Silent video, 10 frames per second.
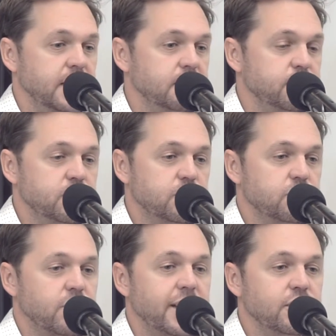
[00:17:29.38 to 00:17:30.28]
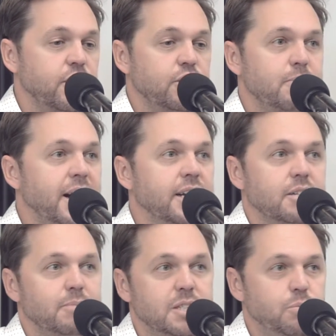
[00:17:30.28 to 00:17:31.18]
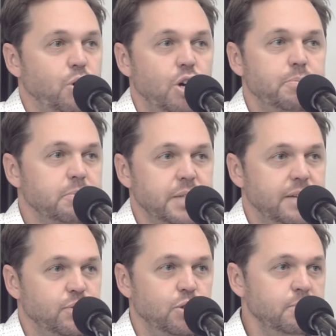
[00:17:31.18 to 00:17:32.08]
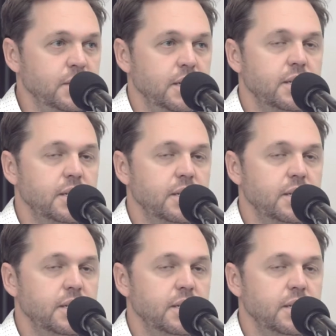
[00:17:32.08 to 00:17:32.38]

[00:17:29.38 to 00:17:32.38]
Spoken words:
straight go-to-market, much more open platform,